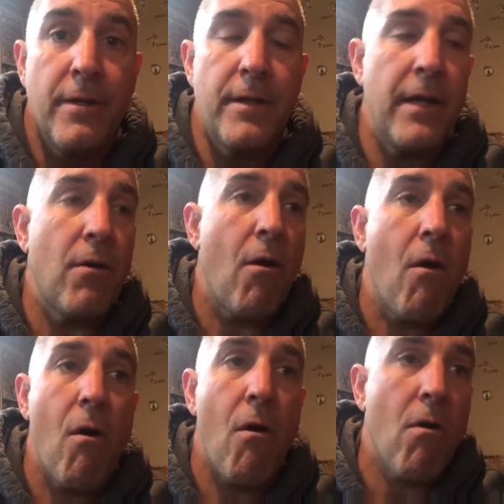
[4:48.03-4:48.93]
They
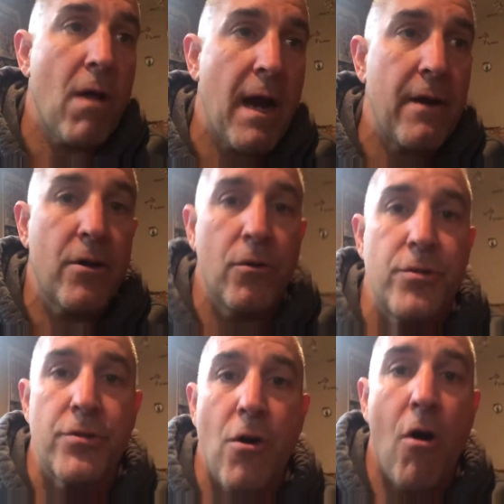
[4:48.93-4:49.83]
all hire
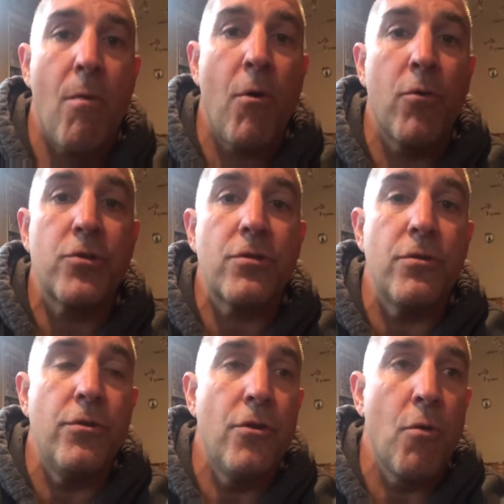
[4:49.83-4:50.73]
coaches. Almost
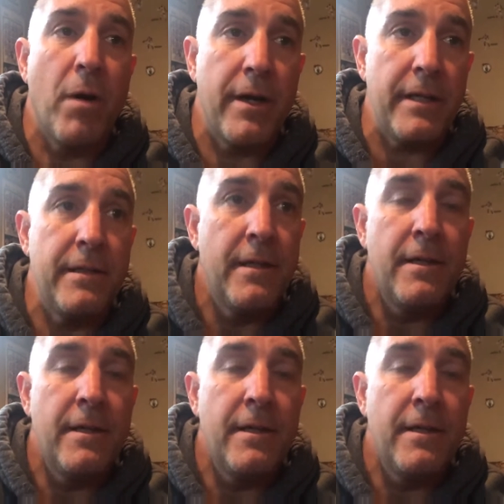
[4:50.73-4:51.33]
nobody